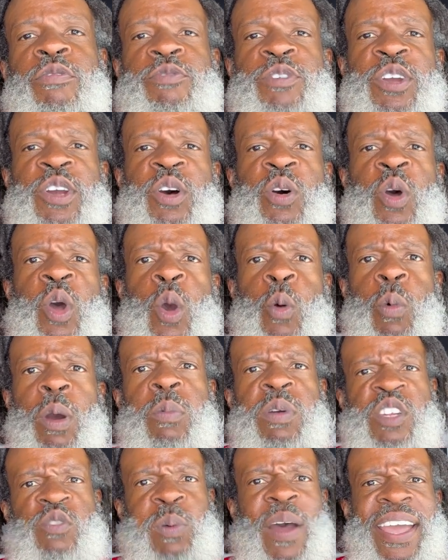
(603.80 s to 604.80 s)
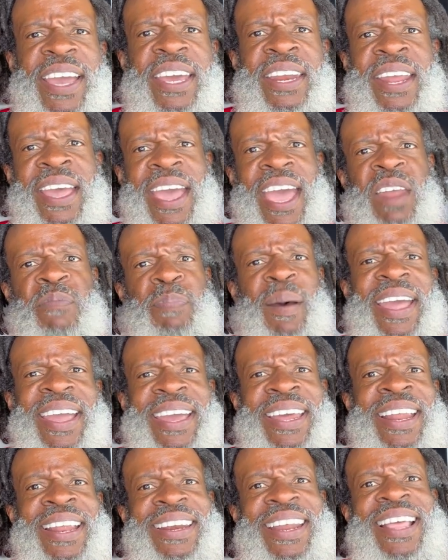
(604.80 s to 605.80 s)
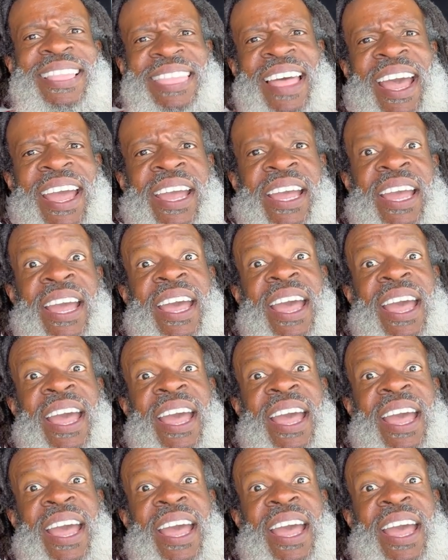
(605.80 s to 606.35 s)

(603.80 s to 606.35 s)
feel when we swing it and bang it, that thing.